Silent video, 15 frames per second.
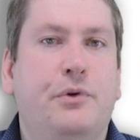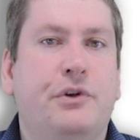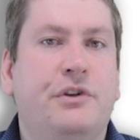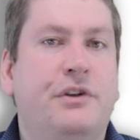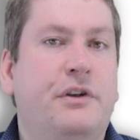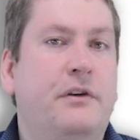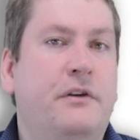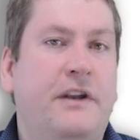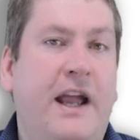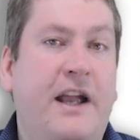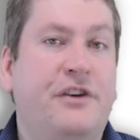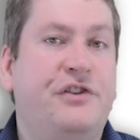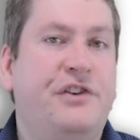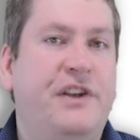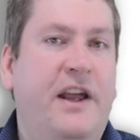
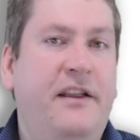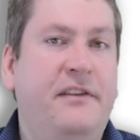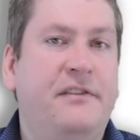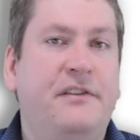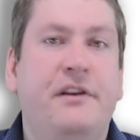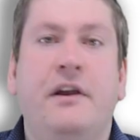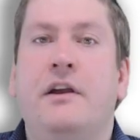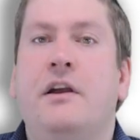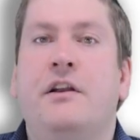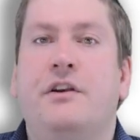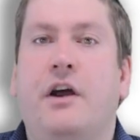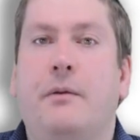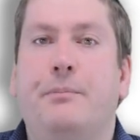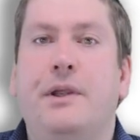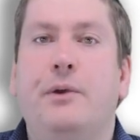book-test.py
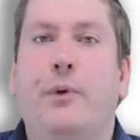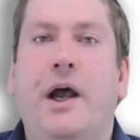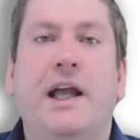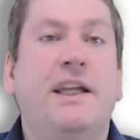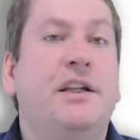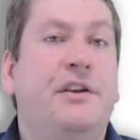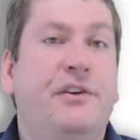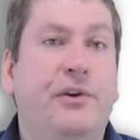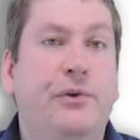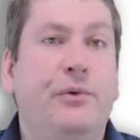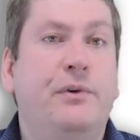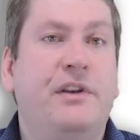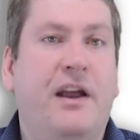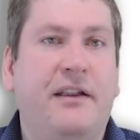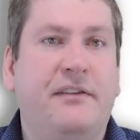
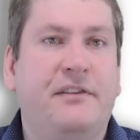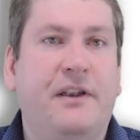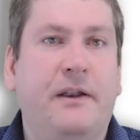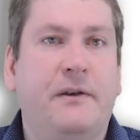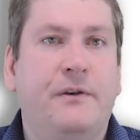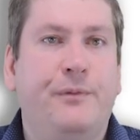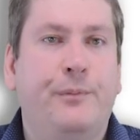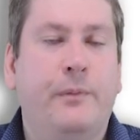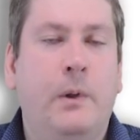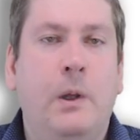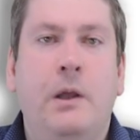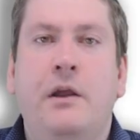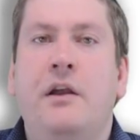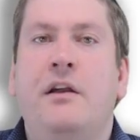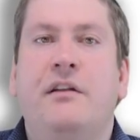to test it.
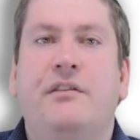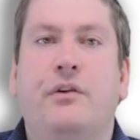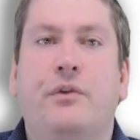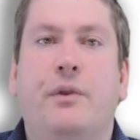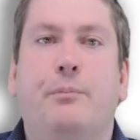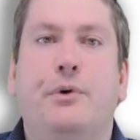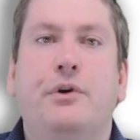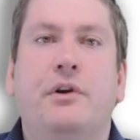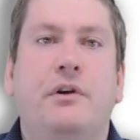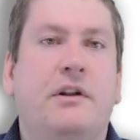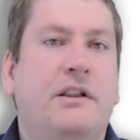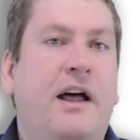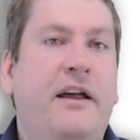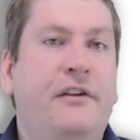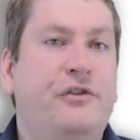So the book
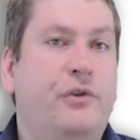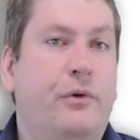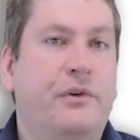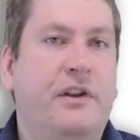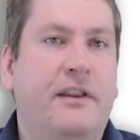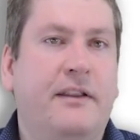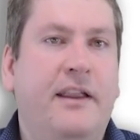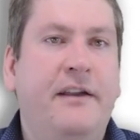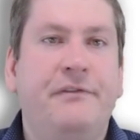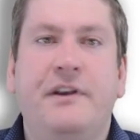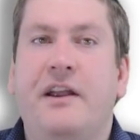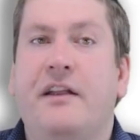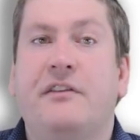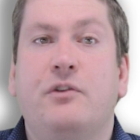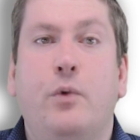class, shown to the left,
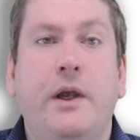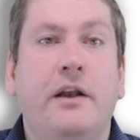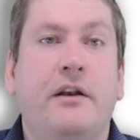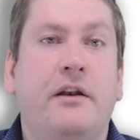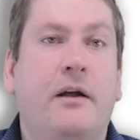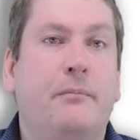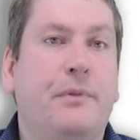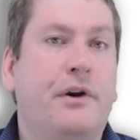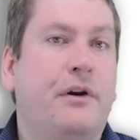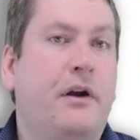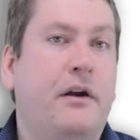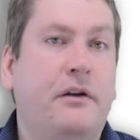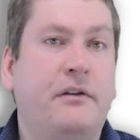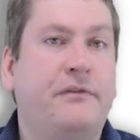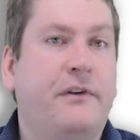has quite a number
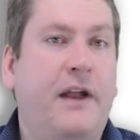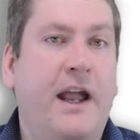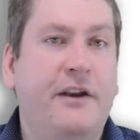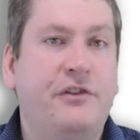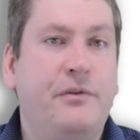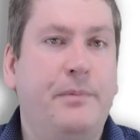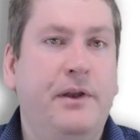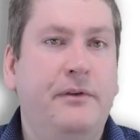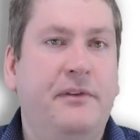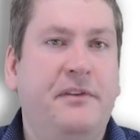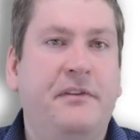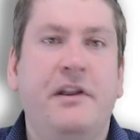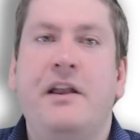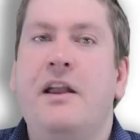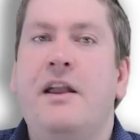of
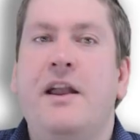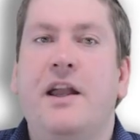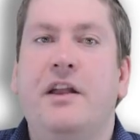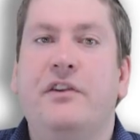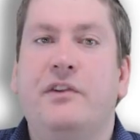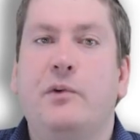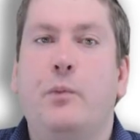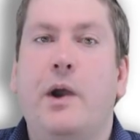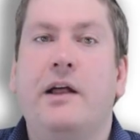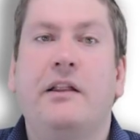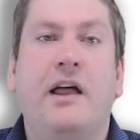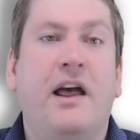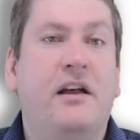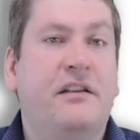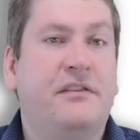attributes as
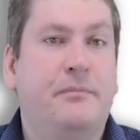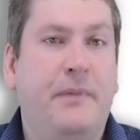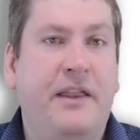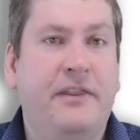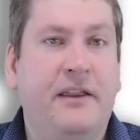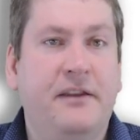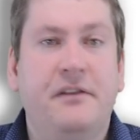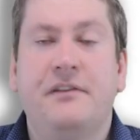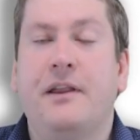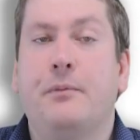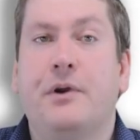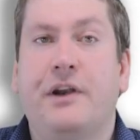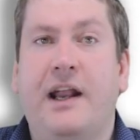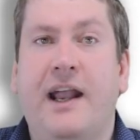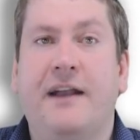well as methods that
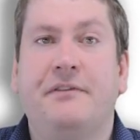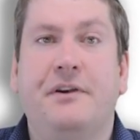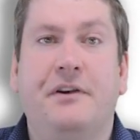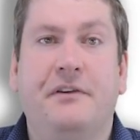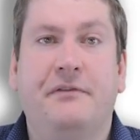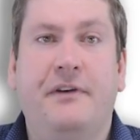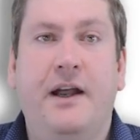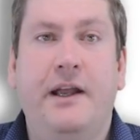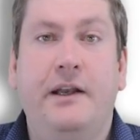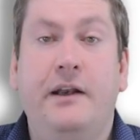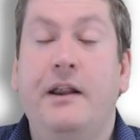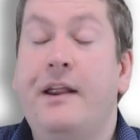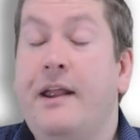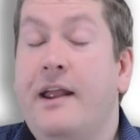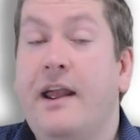we're going to have to define,
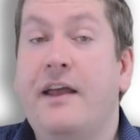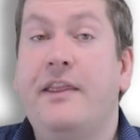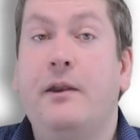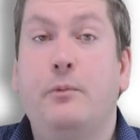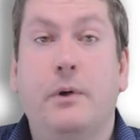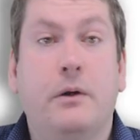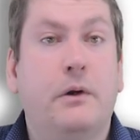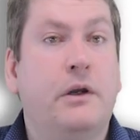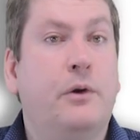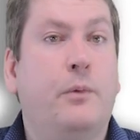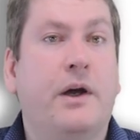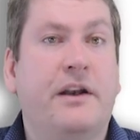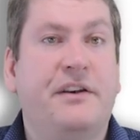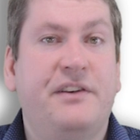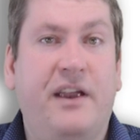and then we're going to
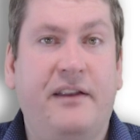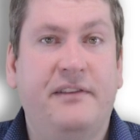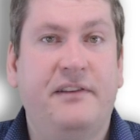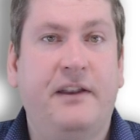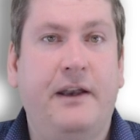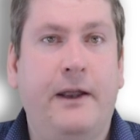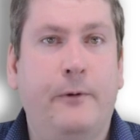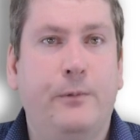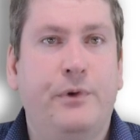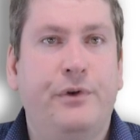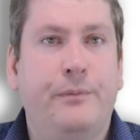want to test it out.